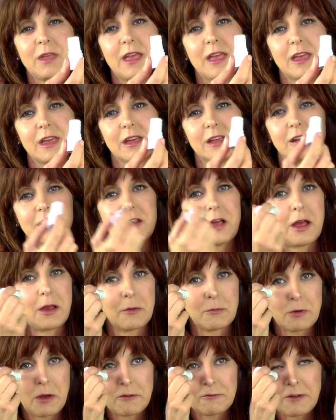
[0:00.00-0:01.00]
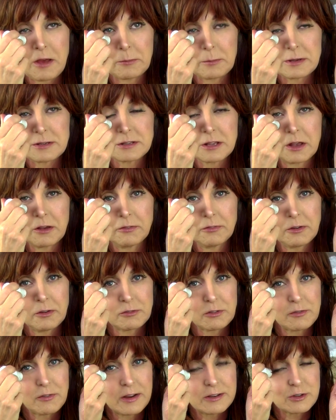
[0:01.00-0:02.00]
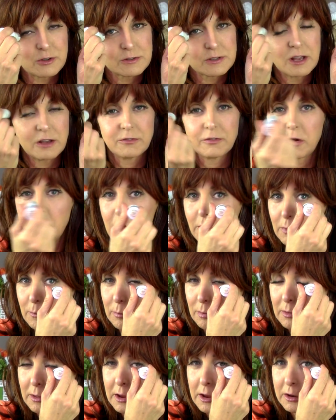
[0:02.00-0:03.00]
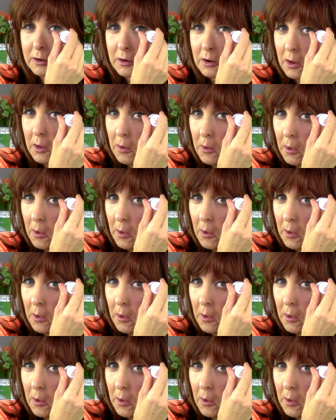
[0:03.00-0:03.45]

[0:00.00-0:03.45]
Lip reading: and I found myself, if you ever find yourself on the plane